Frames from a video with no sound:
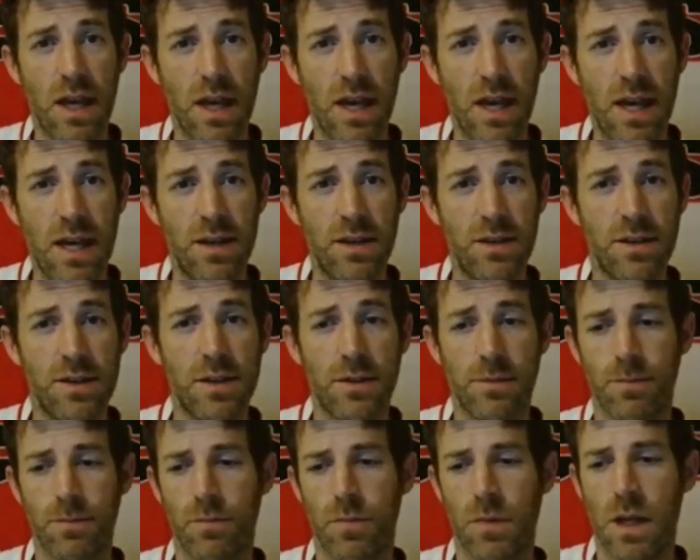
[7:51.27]
end.
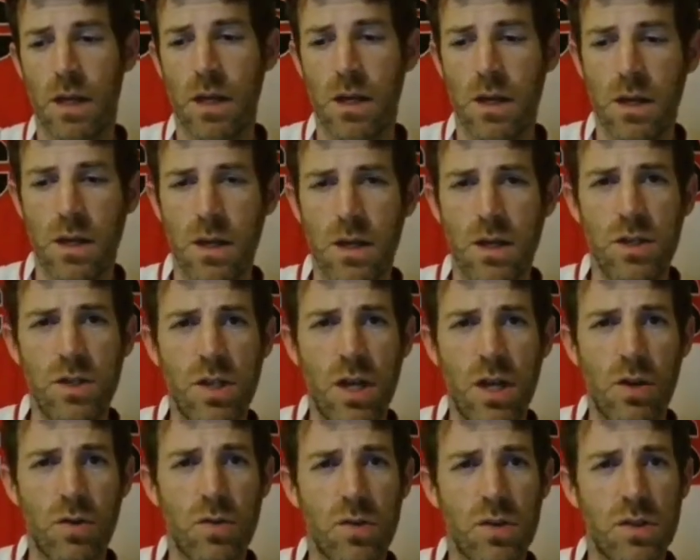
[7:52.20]

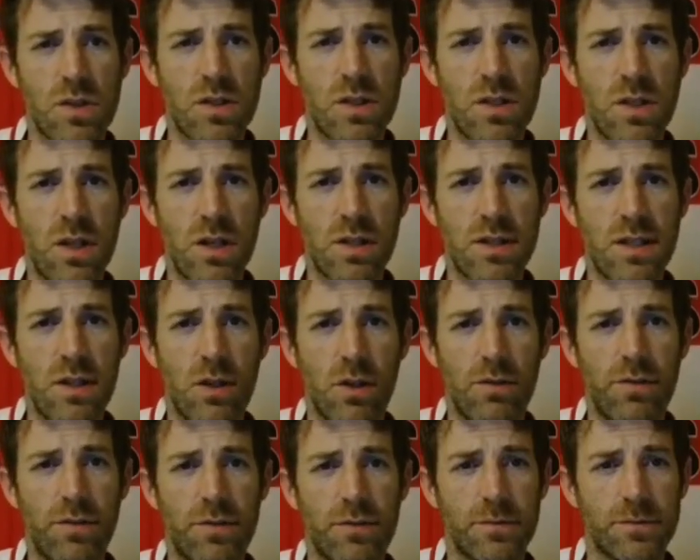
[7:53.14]
So starting
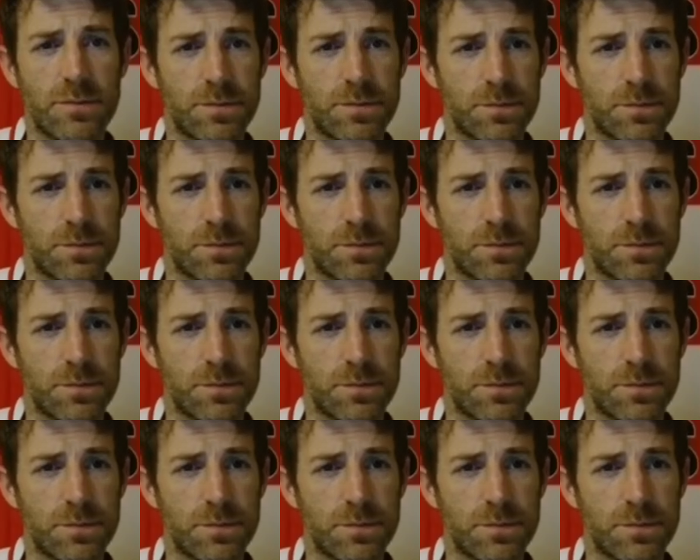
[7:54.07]
off,